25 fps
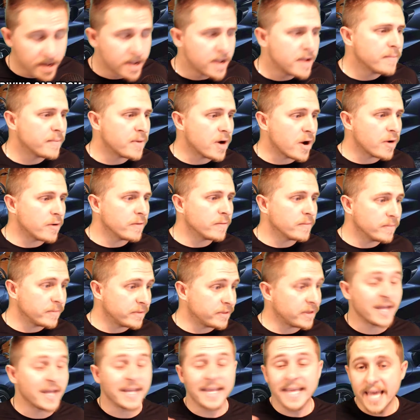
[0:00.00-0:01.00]
but
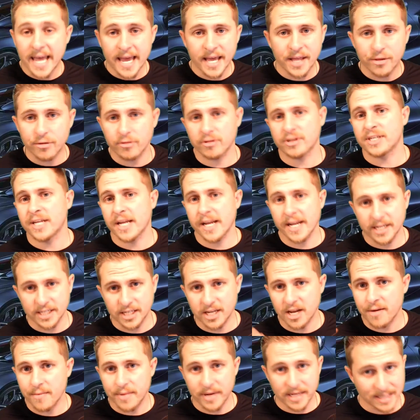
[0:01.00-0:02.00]
again, they're saying it's
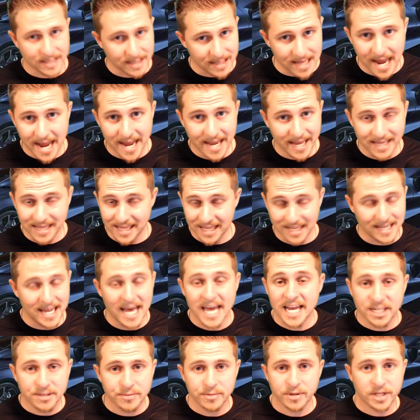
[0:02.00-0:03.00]
going to be the
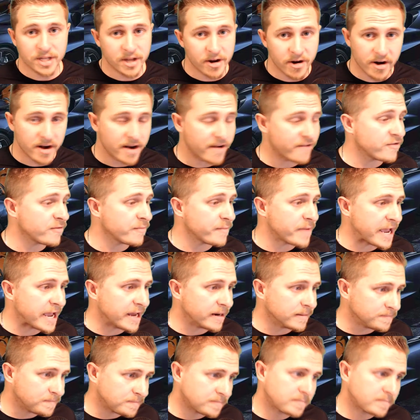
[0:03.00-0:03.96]
lightest McLaren ever made.